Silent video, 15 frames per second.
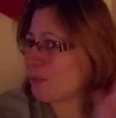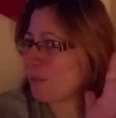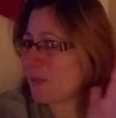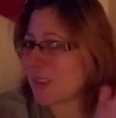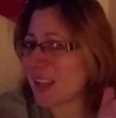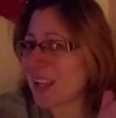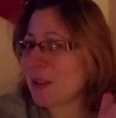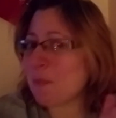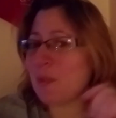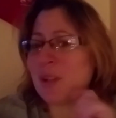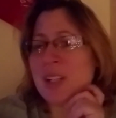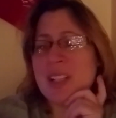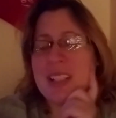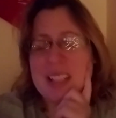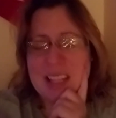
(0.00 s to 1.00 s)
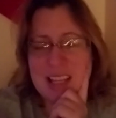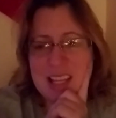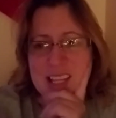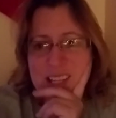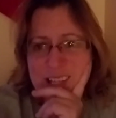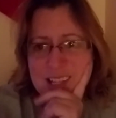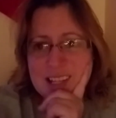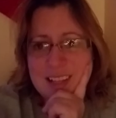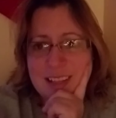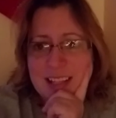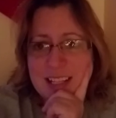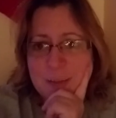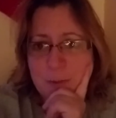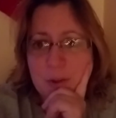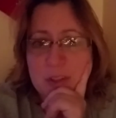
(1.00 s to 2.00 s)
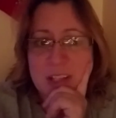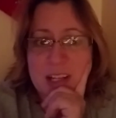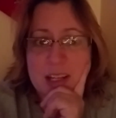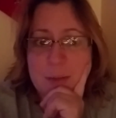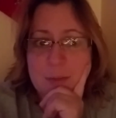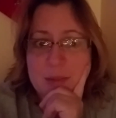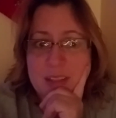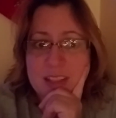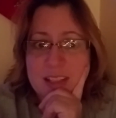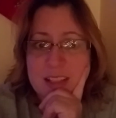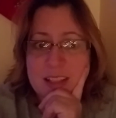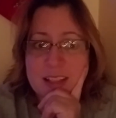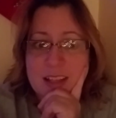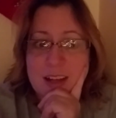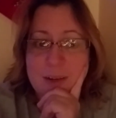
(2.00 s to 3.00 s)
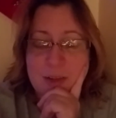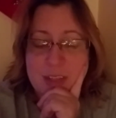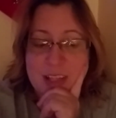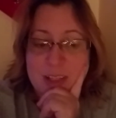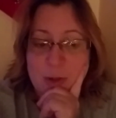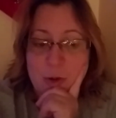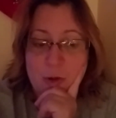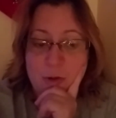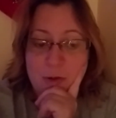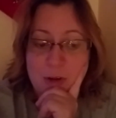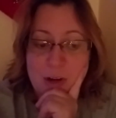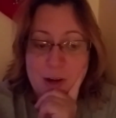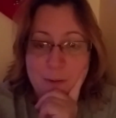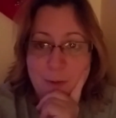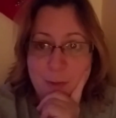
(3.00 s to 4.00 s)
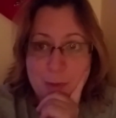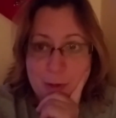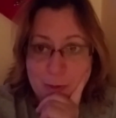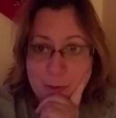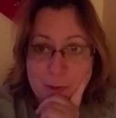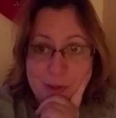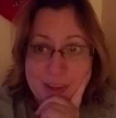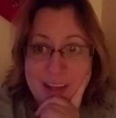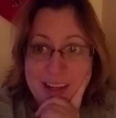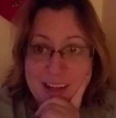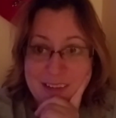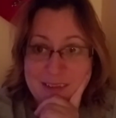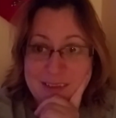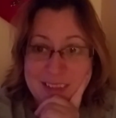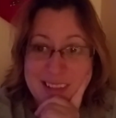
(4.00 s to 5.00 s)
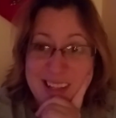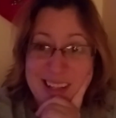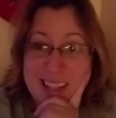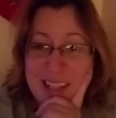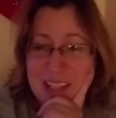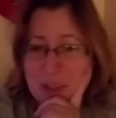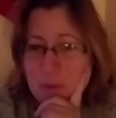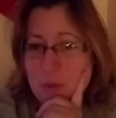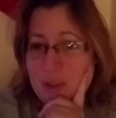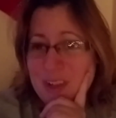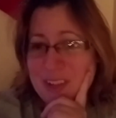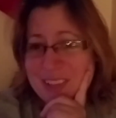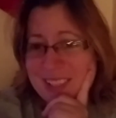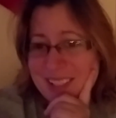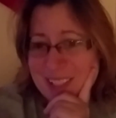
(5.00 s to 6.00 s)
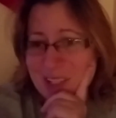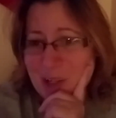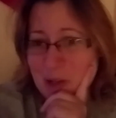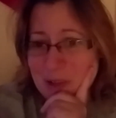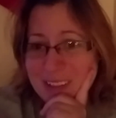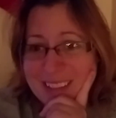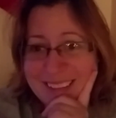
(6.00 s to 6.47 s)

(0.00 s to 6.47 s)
thing, but the last few times, ever since the whole Carnival Miracle thing, that has worked, so.